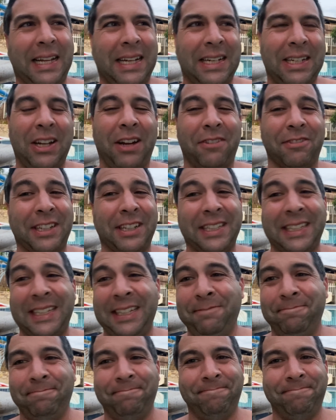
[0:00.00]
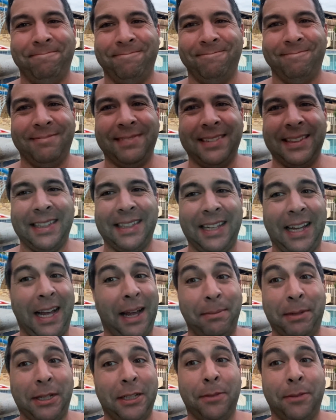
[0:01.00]
Not really.
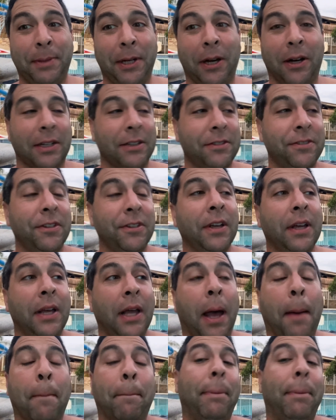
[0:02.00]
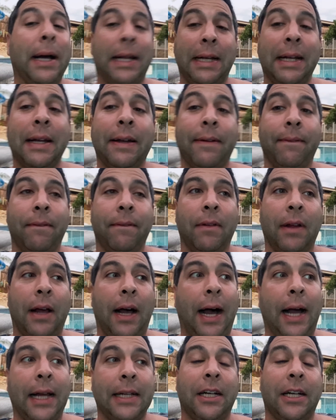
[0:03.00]
I mean, to be honest. But
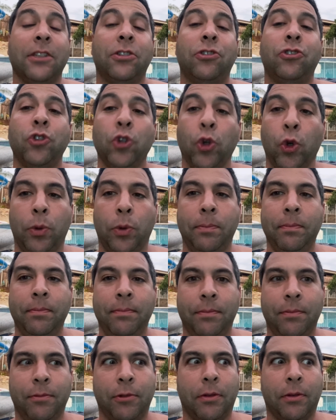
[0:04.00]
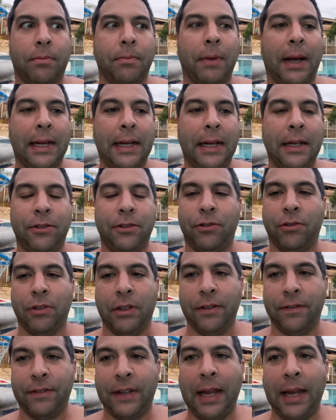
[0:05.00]
I assume, with my history
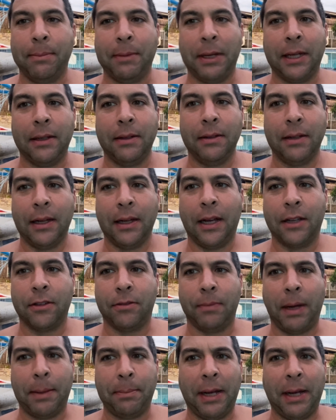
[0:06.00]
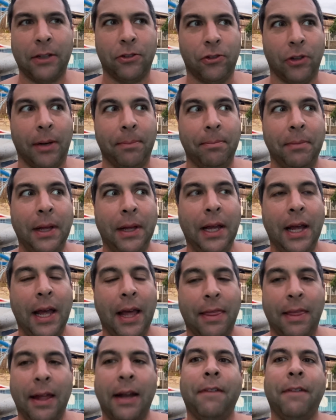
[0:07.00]
of gaming as my backdrop,
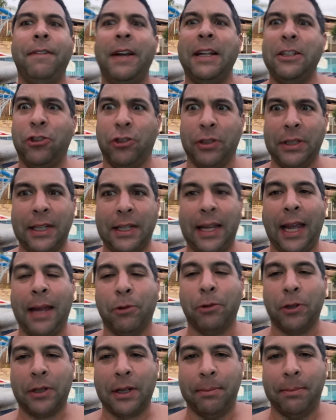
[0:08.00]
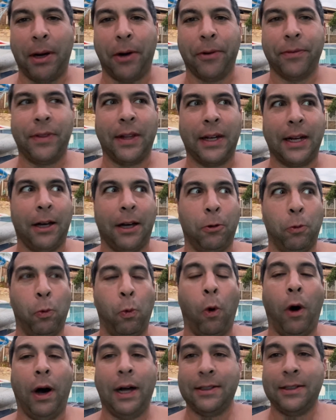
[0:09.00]
that eventually a game will come out that I'll
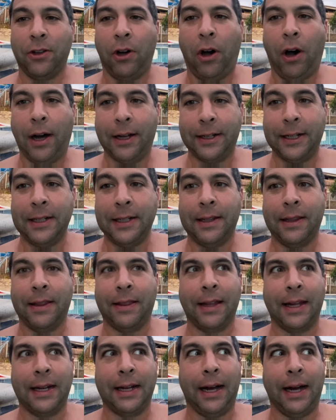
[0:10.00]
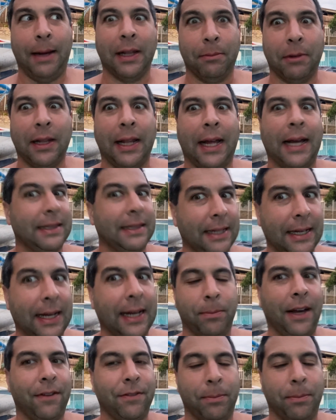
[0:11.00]
want on it, that I'm glad that I
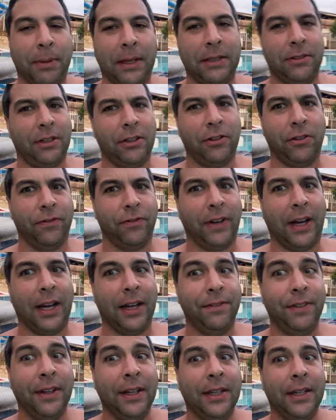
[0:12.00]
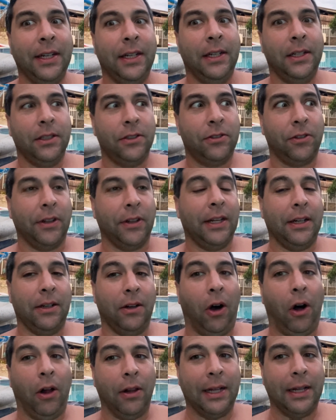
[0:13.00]
have the PlayStation 5 so that
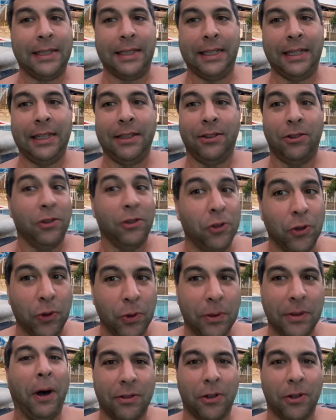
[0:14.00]
all I need to do is